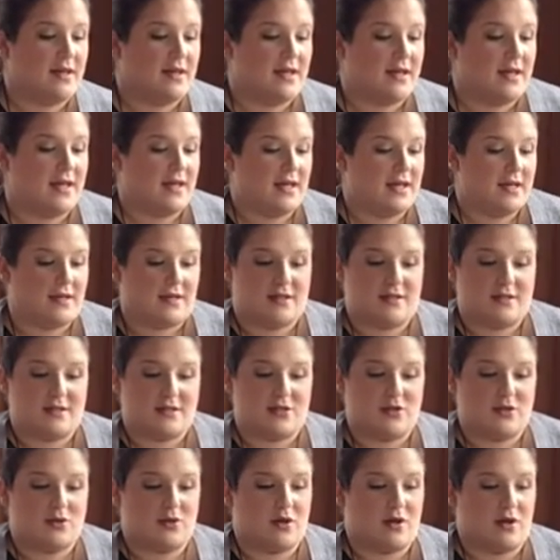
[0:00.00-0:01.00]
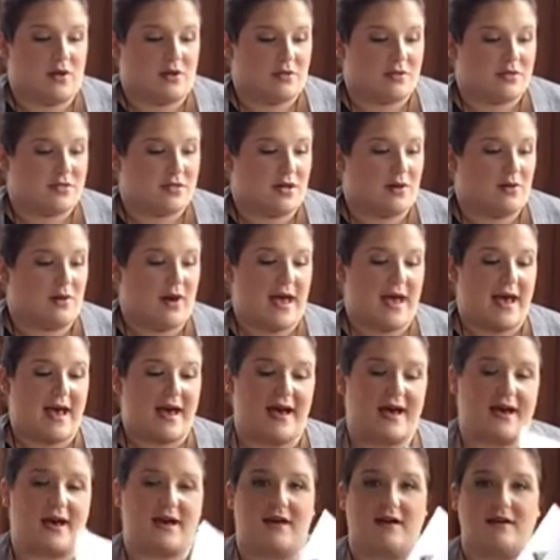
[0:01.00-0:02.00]
and you'll also
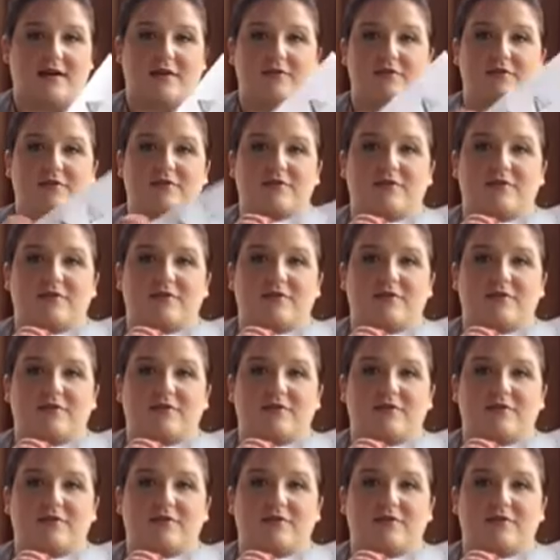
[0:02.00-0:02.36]
have